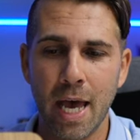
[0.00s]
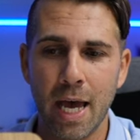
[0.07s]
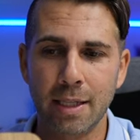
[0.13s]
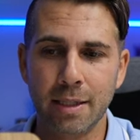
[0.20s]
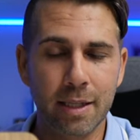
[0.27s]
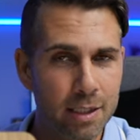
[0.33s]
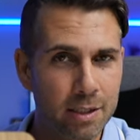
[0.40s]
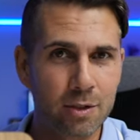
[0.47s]

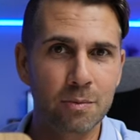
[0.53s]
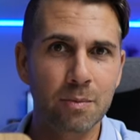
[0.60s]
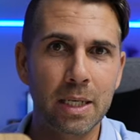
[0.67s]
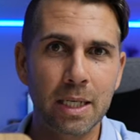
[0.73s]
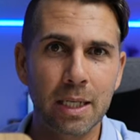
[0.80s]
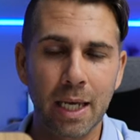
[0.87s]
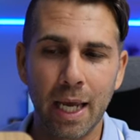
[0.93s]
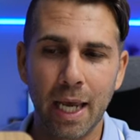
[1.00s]
and this to
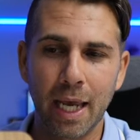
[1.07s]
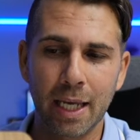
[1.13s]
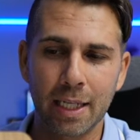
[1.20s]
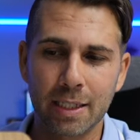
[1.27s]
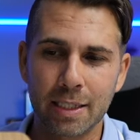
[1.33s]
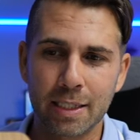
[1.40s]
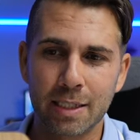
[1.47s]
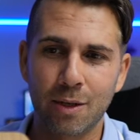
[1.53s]
me,
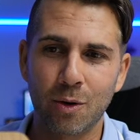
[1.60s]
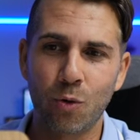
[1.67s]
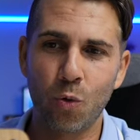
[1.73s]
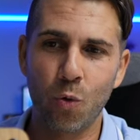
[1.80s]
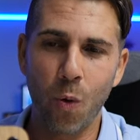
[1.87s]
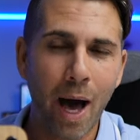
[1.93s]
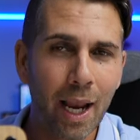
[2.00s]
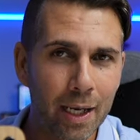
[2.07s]
it's
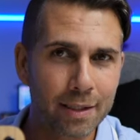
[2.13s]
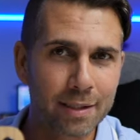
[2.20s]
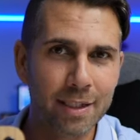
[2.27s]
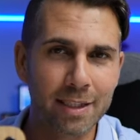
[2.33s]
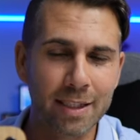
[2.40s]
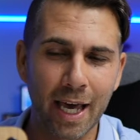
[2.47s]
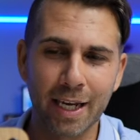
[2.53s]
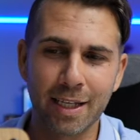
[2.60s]

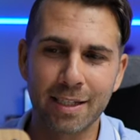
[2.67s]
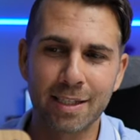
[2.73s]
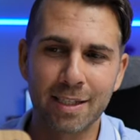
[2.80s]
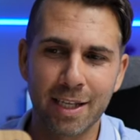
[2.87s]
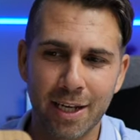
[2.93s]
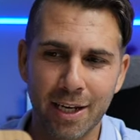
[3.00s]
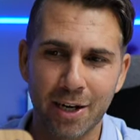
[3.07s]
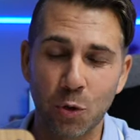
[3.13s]
quality that
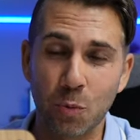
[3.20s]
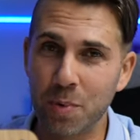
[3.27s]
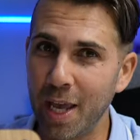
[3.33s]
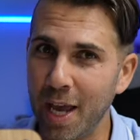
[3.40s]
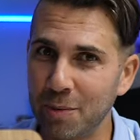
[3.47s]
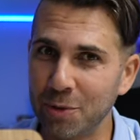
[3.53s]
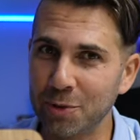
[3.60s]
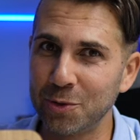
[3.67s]
it's here. To
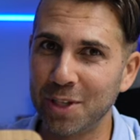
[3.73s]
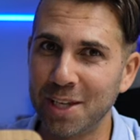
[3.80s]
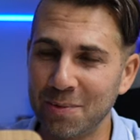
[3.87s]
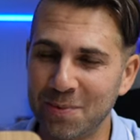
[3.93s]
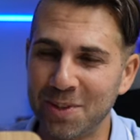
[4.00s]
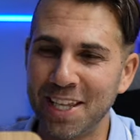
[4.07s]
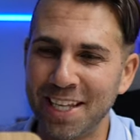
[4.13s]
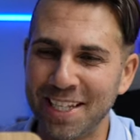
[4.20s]
be able to
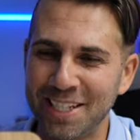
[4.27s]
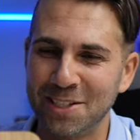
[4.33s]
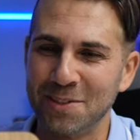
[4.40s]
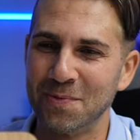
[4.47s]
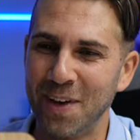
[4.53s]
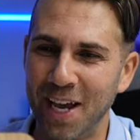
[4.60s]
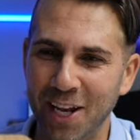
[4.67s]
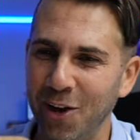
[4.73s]
keep this
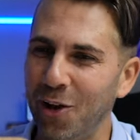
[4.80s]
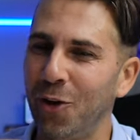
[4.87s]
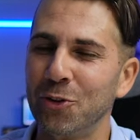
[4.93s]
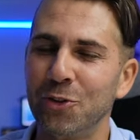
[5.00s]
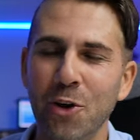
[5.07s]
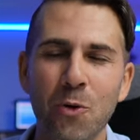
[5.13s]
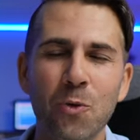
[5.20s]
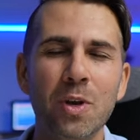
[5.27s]
smell,
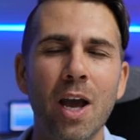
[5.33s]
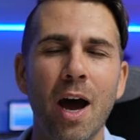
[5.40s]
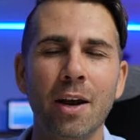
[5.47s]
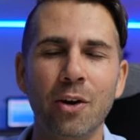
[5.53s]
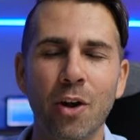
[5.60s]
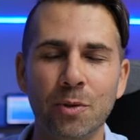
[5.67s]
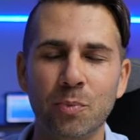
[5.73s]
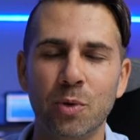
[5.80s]
although we are
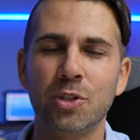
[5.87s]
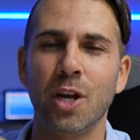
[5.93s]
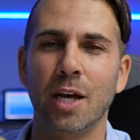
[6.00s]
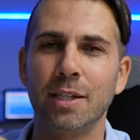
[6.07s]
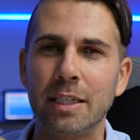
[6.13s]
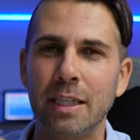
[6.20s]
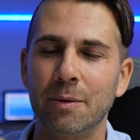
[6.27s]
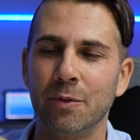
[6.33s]
not
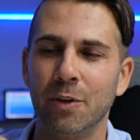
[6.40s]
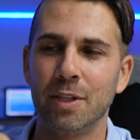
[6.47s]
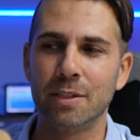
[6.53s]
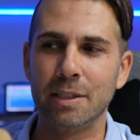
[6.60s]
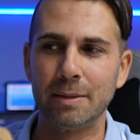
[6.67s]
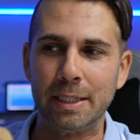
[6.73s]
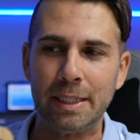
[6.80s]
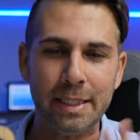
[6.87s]
purchasing them for the
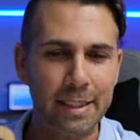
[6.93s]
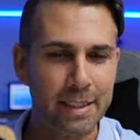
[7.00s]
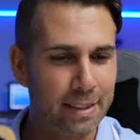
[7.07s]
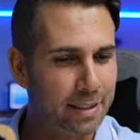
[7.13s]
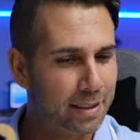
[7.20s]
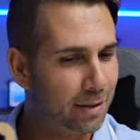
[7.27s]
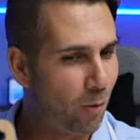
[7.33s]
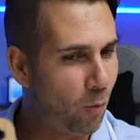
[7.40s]
smell,
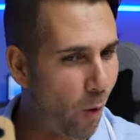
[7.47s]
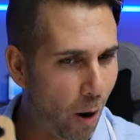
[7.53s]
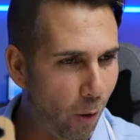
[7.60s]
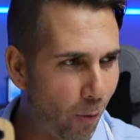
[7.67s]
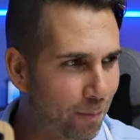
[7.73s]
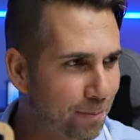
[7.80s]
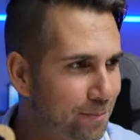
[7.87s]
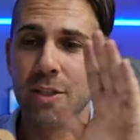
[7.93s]

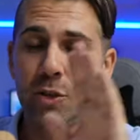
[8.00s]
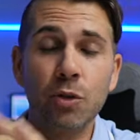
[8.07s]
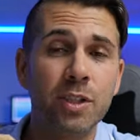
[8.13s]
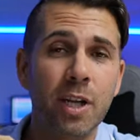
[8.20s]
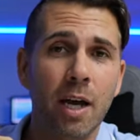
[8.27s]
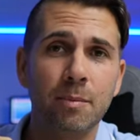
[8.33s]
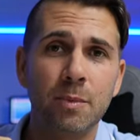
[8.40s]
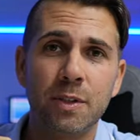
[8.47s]
wow. 2
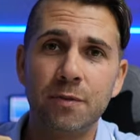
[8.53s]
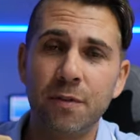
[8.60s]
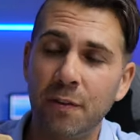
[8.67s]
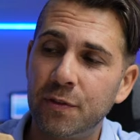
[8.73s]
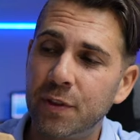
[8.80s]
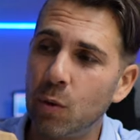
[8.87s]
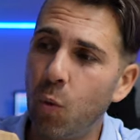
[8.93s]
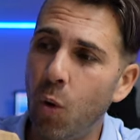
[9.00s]
times
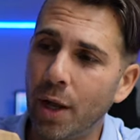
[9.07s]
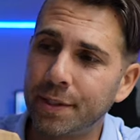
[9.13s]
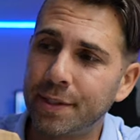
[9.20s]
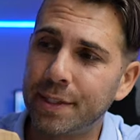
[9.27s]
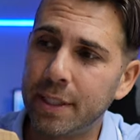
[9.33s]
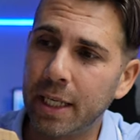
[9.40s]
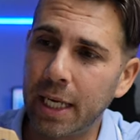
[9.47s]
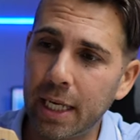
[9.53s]
50
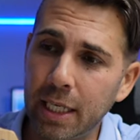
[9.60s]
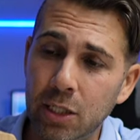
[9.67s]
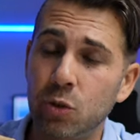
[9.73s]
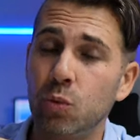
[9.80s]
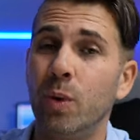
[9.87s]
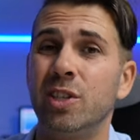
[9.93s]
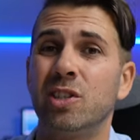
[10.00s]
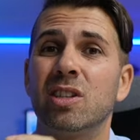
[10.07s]
watts
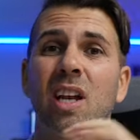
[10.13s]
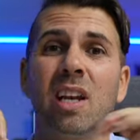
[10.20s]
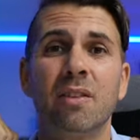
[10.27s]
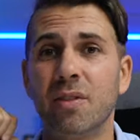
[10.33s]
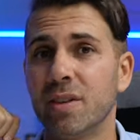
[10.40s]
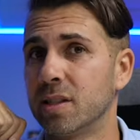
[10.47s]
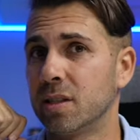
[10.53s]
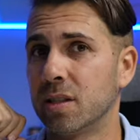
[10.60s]
each, which
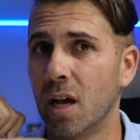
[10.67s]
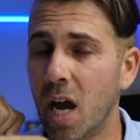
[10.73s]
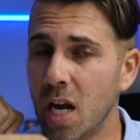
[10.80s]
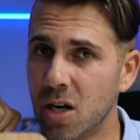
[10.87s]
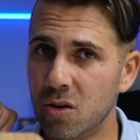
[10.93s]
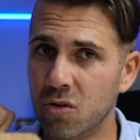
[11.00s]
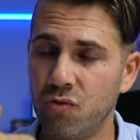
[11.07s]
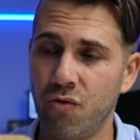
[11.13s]
delivers a
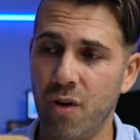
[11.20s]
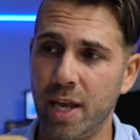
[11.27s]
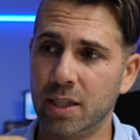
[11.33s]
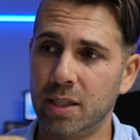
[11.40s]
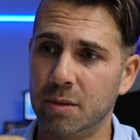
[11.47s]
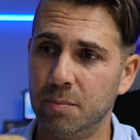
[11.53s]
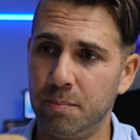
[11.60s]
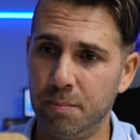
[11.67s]

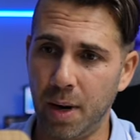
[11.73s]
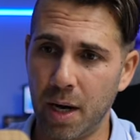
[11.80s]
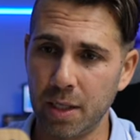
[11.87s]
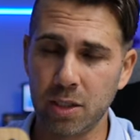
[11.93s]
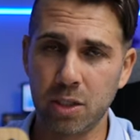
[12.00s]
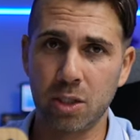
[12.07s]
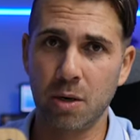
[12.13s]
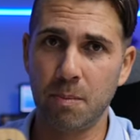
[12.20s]
great
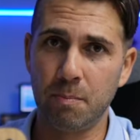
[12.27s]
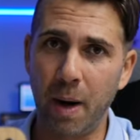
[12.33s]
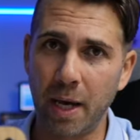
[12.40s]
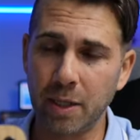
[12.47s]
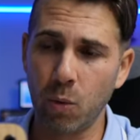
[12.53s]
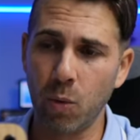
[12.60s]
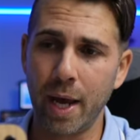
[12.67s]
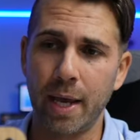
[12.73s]
punch. By
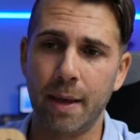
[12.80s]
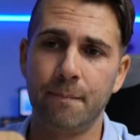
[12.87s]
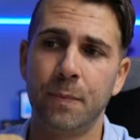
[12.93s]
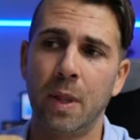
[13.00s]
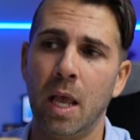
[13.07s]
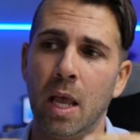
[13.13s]
the way,